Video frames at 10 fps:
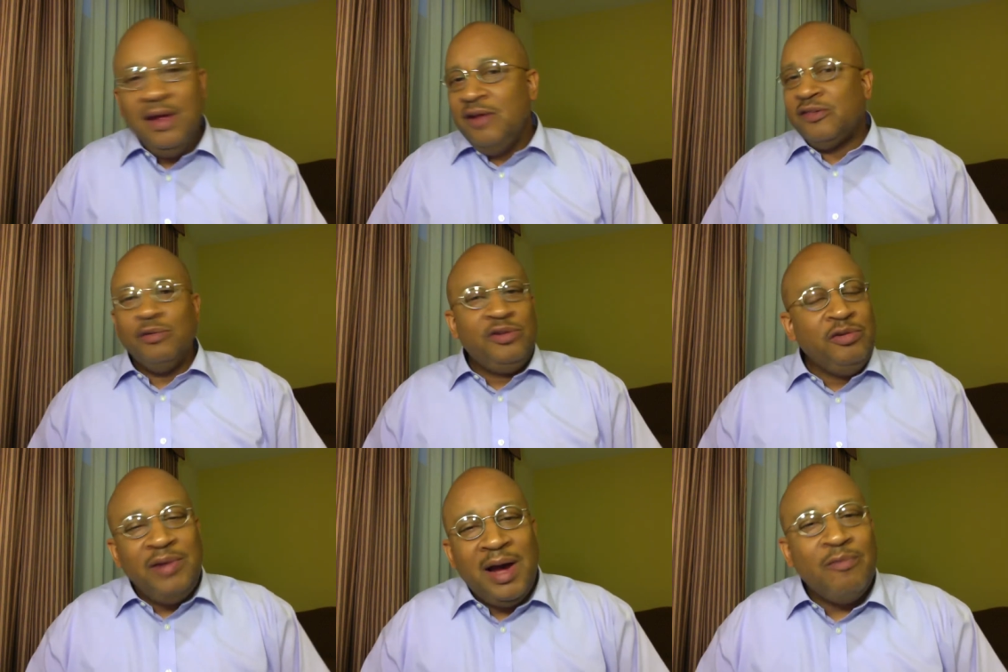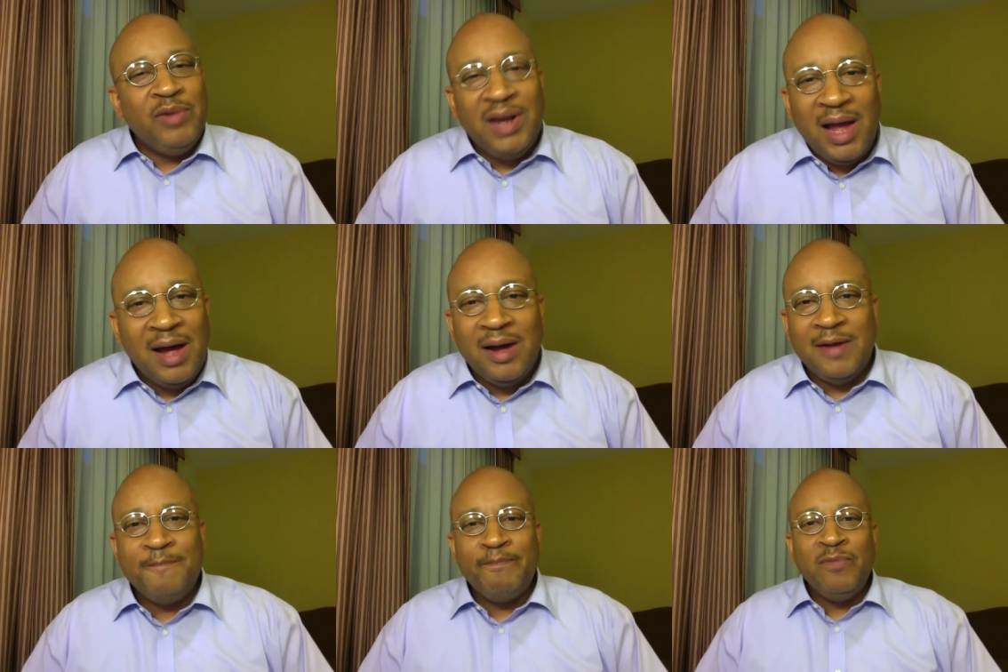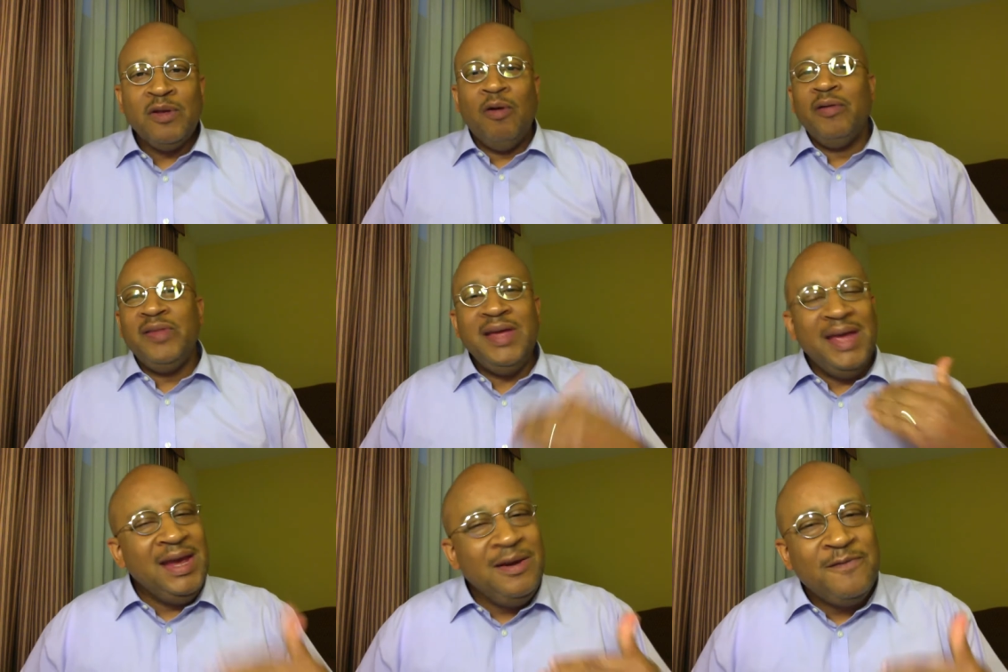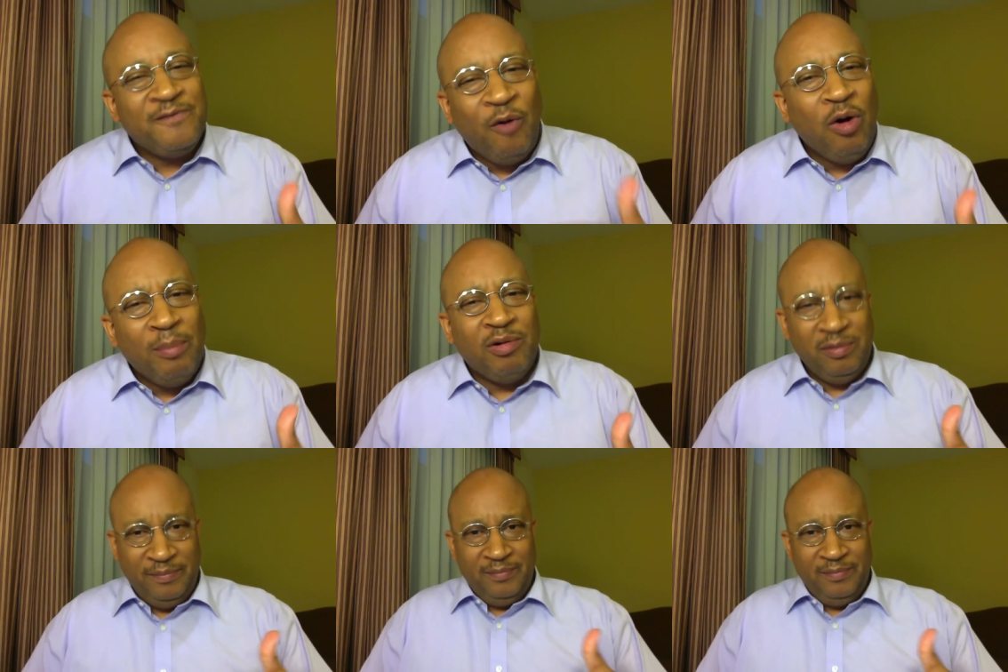So do not rely on the informal